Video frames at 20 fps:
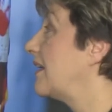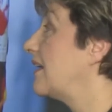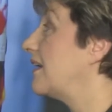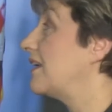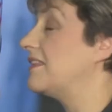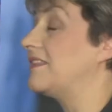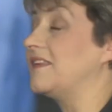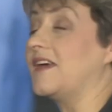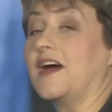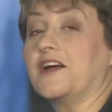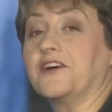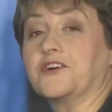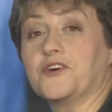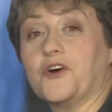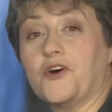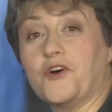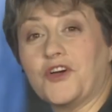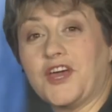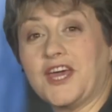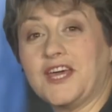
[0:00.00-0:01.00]
They are
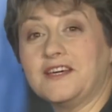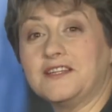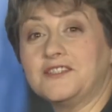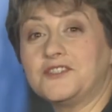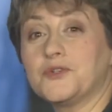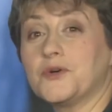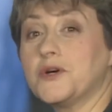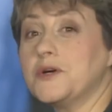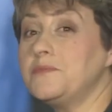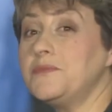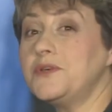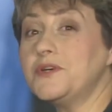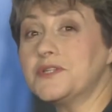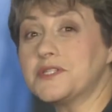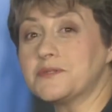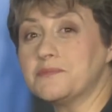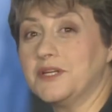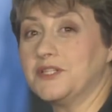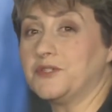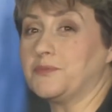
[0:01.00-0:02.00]
going to an
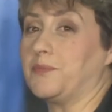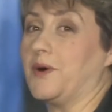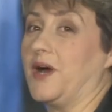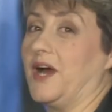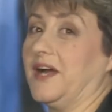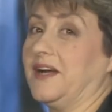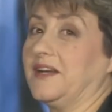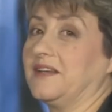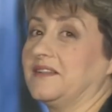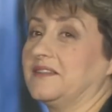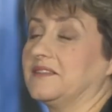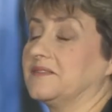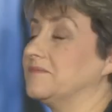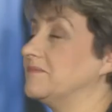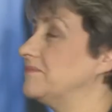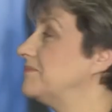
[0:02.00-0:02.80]
amusement park.